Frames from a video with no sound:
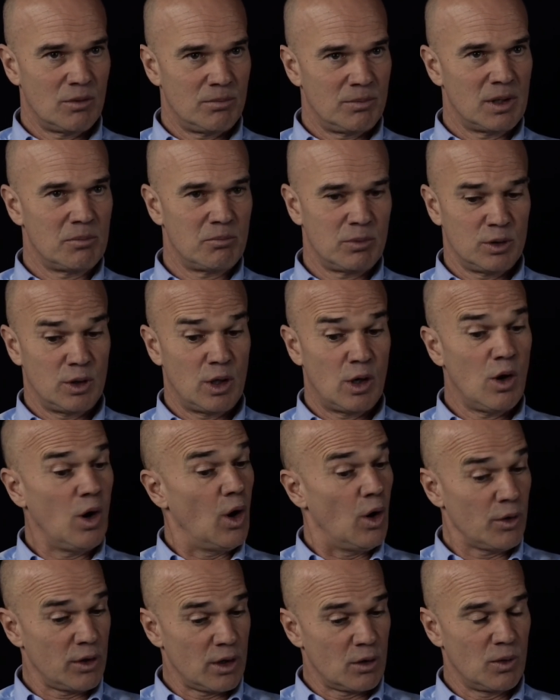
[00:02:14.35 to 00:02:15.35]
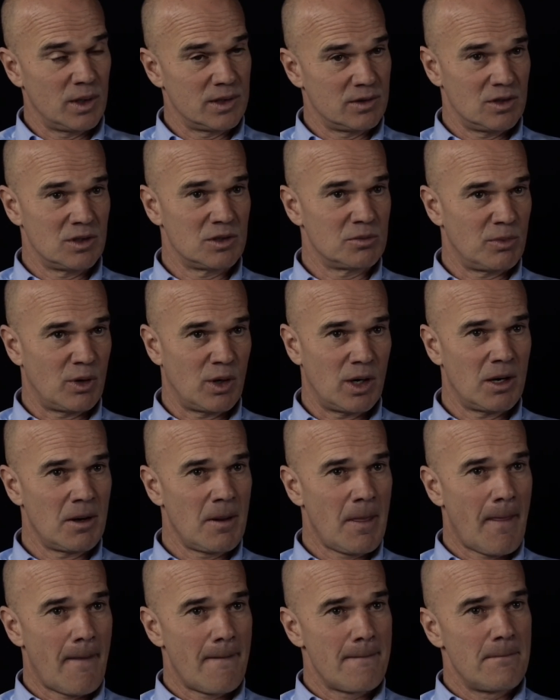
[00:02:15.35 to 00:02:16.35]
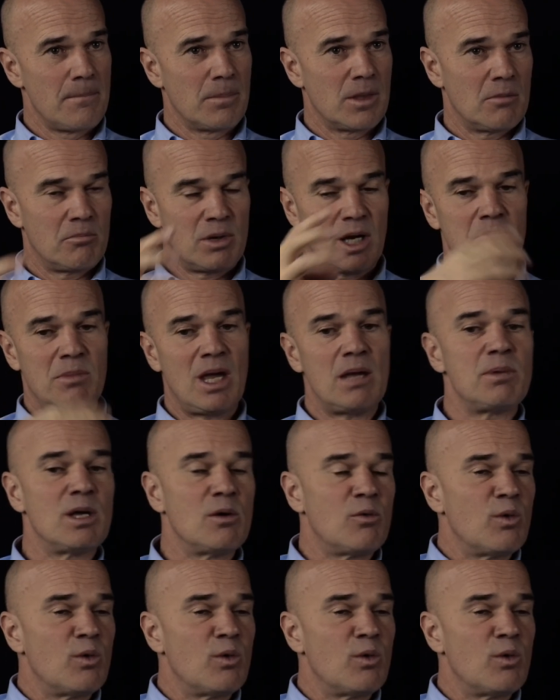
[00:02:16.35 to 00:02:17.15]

People know, oh, there was this bar, but it may be